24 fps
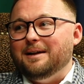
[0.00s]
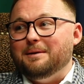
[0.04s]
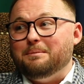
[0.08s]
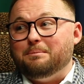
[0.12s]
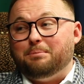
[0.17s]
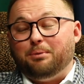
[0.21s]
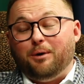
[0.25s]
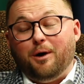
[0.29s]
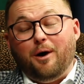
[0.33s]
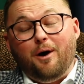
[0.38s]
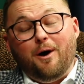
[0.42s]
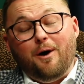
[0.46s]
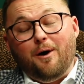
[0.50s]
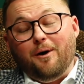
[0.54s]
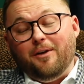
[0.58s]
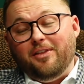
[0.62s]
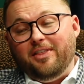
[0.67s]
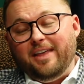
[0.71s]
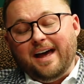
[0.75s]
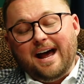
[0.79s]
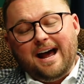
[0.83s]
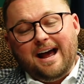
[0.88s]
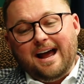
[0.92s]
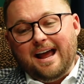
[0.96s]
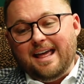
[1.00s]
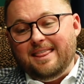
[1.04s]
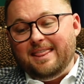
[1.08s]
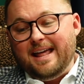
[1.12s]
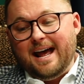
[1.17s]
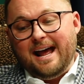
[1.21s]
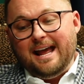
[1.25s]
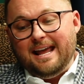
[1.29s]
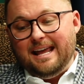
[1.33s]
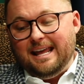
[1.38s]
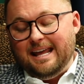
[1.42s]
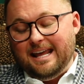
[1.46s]
Bro,
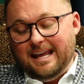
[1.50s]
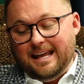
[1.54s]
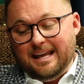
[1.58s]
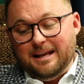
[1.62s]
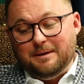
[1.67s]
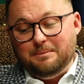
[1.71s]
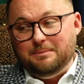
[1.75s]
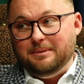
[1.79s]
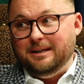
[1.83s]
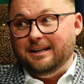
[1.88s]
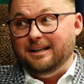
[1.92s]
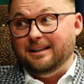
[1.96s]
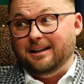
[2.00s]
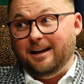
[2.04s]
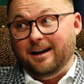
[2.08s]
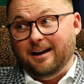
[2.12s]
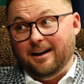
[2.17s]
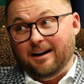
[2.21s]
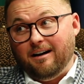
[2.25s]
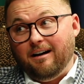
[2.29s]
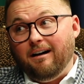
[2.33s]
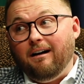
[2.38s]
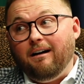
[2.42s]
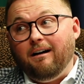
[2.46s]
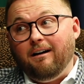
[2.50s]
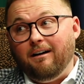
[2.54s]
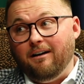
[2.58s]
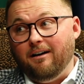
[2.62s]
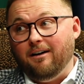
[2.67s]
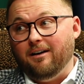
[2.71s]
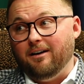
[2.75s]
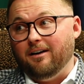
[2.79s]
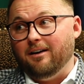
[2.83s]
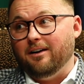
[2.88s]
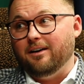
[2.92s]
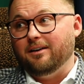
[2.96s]
that hit me like
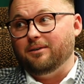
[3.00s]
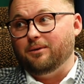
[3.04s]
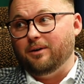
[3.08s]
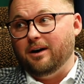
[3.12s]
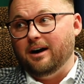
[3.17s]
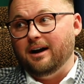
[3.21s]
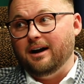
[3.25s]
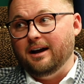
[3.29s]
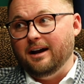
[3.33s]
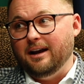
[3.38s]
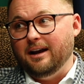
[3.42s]
hard, right?